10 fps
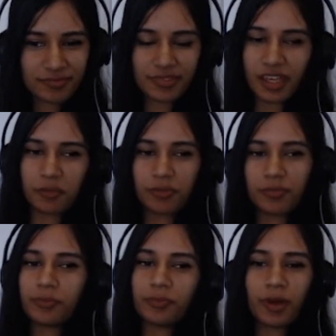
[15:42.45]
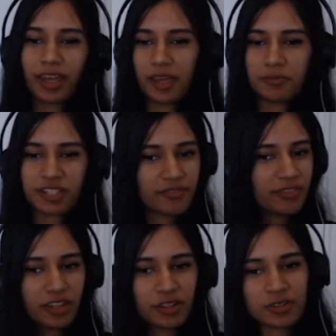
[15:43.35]
like my game jam
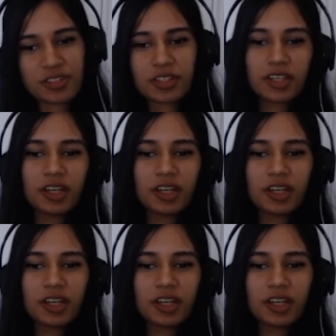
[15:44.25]
videos,